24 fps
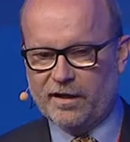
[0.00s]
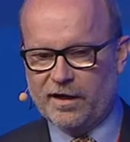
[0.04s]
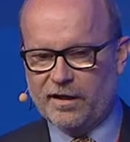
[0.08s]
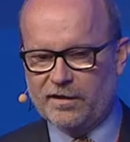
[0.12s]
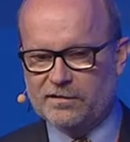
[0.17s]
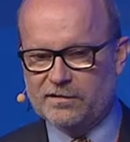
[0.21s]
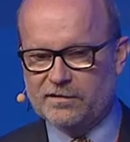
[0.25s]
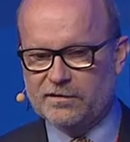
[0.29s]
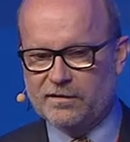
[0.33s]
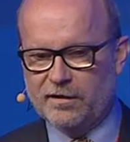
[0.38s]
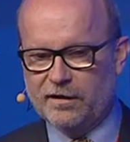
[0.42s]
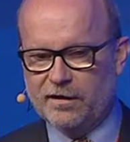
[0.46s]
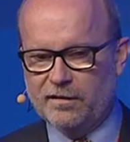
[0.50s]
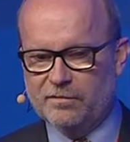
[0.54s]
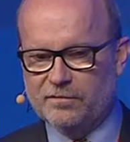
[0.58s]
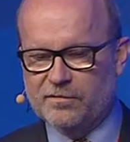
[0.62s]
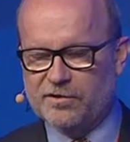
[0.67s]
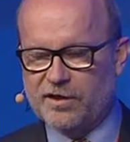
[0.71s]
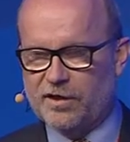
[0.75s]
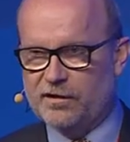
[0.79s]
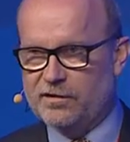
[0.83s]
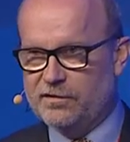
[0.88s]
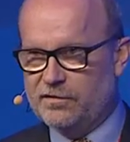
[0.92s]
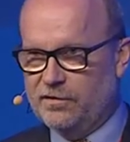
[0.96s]
guest,
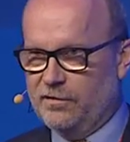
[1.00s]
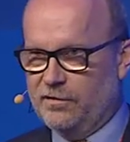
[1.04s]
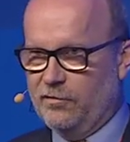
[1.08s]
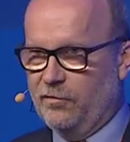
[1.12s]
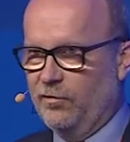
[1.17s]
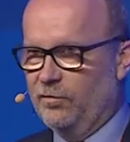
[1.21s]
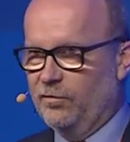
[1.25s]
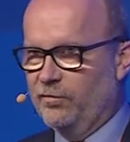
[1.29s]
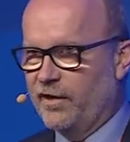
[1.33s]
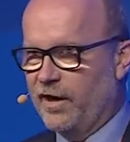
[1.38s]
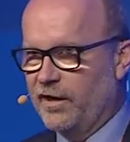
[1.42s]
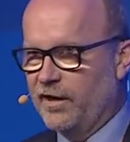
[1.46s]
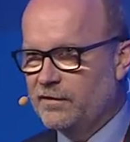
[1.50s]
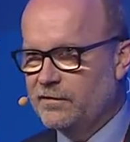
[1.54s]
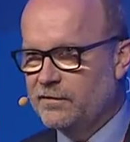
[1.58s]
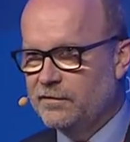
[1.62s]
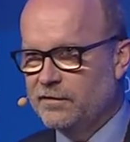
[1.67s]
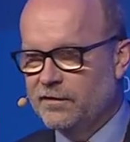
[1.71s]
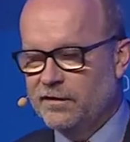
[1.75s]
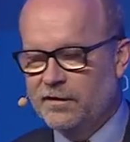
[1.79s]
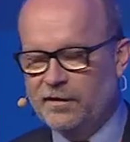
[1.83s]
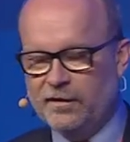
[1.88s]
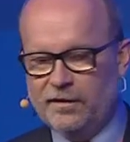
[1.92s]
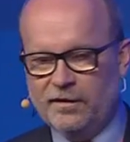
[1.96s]
Secretary Albright,
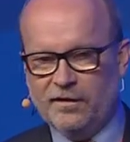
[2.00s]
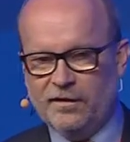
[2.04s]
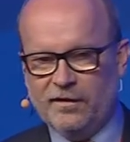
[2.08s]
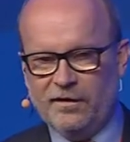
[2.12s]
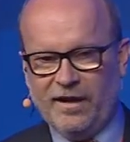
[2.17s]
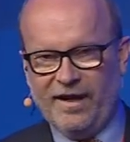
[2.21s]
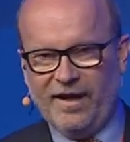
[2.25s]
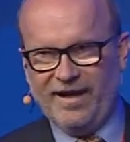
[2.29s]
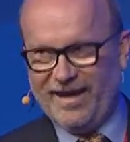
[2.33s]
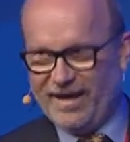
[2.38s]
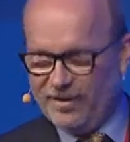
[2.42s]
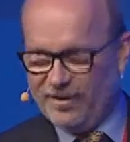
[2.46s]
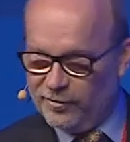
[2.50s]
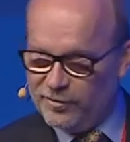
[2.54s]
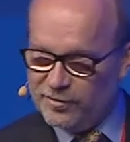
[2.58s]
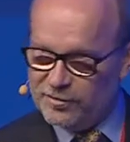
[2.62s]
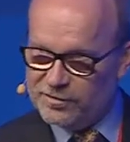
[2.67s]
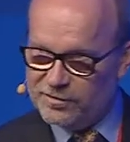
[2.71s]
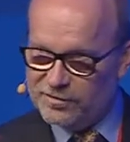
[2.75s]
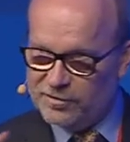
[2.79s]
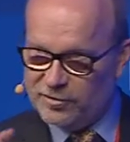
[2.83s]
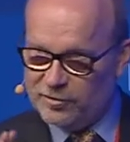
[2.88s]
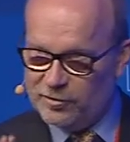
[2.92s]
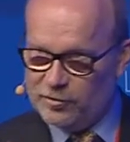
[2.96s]
and I don't
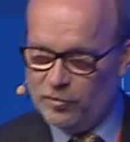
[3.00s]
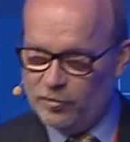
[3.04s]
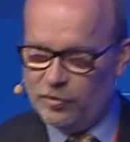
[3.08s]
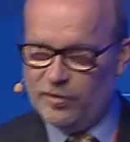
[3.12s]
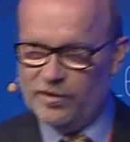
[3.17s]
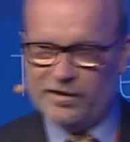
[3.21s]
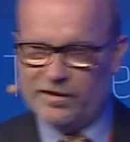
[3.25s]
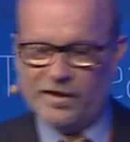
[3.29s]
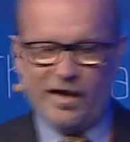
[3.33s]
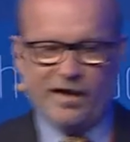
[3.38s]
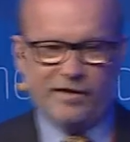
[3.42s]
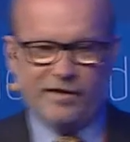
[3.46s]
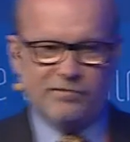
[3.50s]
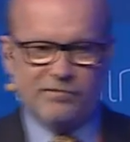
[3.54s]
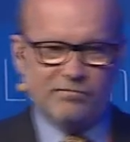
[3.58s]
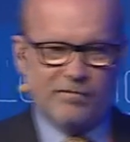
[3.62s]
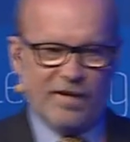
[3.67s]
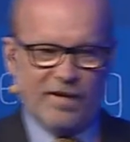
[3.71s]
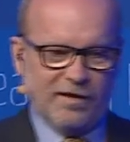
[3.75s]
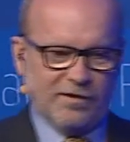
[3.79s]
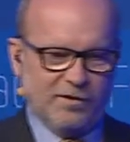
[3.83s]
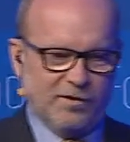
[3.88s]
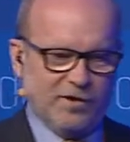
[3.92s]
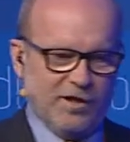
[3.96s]
used to do it. I
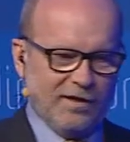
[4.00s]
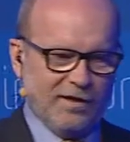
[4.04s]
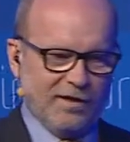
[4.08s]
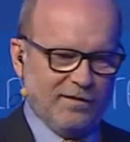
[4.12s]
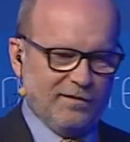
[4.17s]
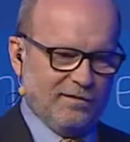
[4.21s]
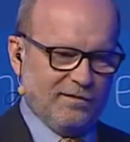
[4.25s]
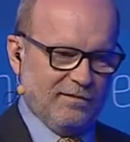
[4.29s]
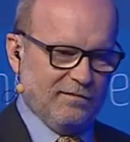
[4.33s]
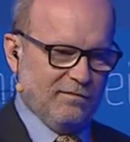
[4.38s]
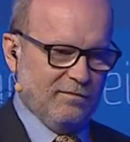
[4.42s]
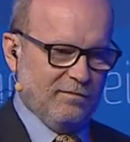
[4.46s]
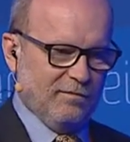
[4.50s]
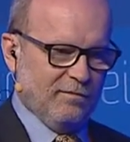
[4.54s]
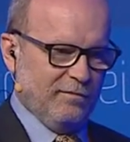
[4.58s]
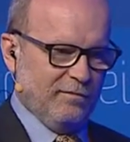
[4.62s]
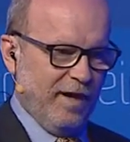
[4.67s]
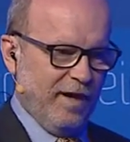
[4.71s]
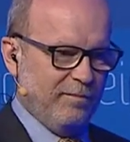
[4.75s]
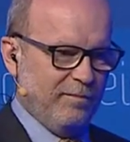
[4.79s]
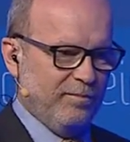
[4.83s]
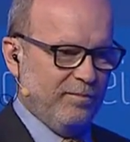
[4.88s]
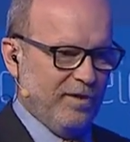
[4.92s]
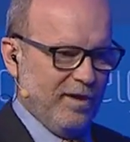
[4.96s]
checked
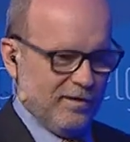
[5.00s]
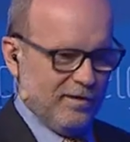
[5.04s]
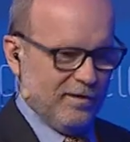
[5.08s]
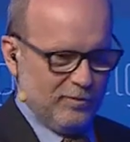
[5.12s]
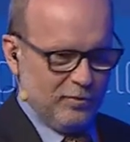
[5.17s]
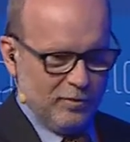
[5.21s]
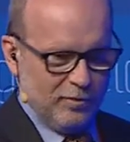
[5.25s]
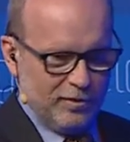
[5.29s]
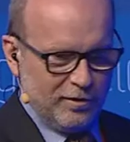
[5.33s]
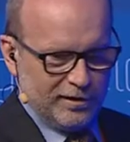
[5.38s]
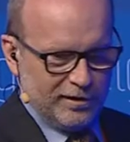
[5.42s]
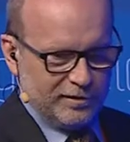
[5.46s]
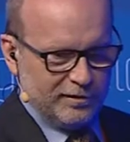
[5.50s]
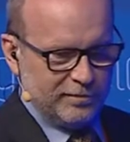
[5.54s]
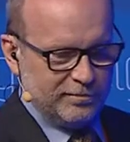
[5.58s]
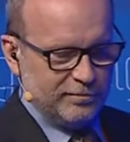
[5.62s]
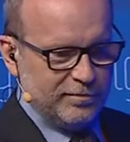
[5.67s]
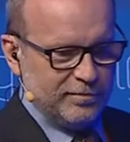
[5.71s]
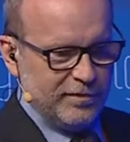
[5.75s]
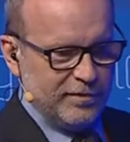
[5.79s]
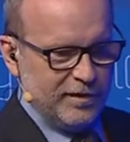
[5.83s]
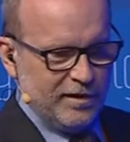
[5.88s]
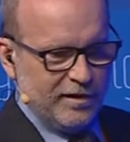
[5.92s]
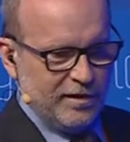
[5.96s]
web, I Googled,
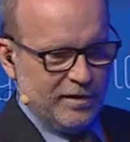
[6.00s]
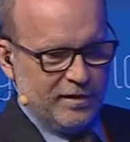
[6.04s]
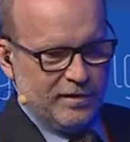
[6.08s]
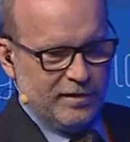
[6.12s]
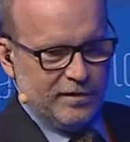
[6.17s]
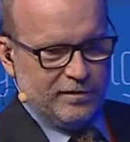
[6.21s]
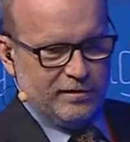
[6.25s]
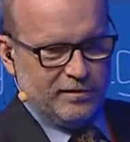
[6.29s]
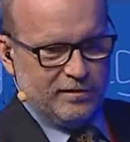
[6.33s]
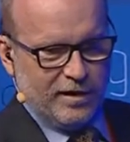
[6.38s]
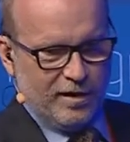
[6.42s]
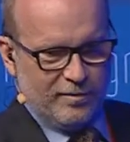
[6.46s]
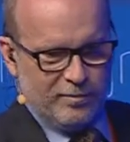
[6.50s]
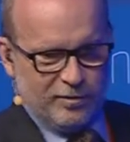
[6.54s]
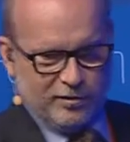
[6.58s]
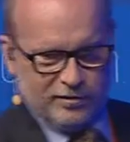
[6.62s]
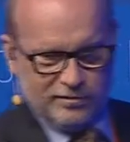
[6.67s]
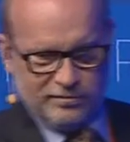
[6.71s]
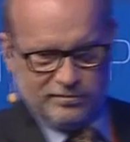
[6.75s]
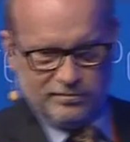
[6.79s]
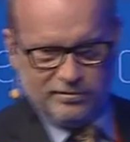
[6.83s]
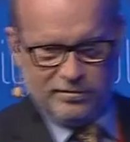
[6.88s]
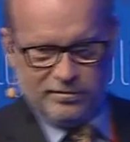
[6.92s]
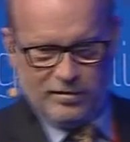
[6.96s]
and I put
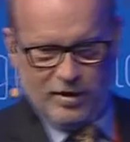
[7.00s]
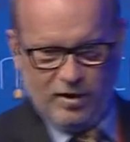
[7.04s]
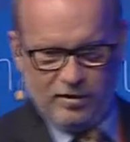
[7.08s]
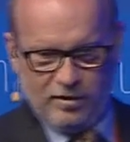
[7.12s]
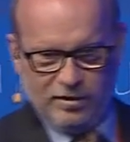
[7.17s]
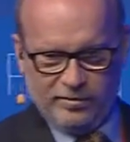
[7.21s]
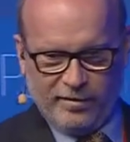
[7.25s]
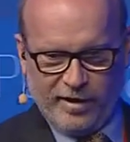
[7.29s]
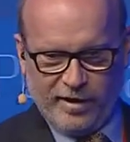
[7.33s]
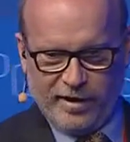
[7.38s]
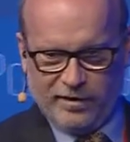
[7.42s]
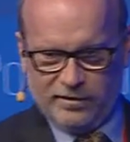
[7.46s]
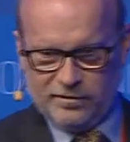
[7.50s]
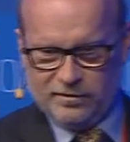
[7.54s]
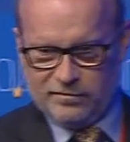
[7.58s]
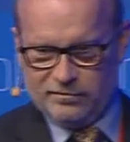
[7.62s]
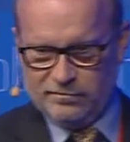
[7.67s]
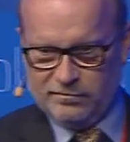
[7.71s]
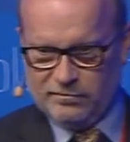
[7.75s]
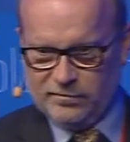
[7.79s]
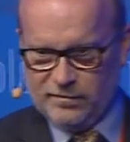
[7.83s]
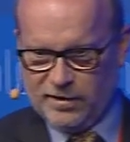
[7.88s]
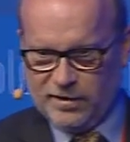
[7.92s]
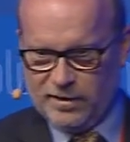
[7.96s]
Albright
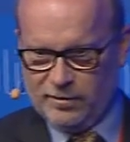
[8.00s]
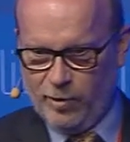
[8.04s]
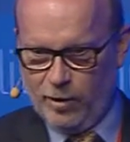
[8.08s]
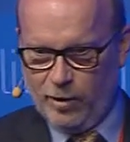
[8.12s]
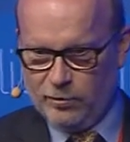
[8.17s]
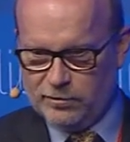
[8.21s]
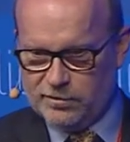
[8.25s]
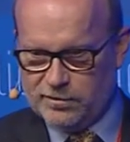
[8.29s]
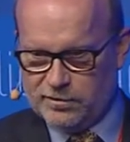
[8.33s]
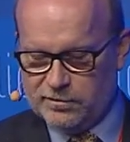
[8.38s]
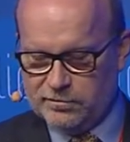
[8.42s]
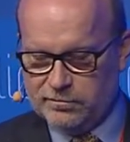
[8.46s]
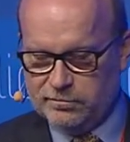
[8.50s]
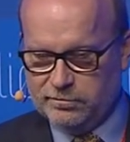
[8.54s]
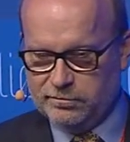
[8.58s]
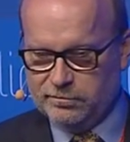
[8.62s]
quotes.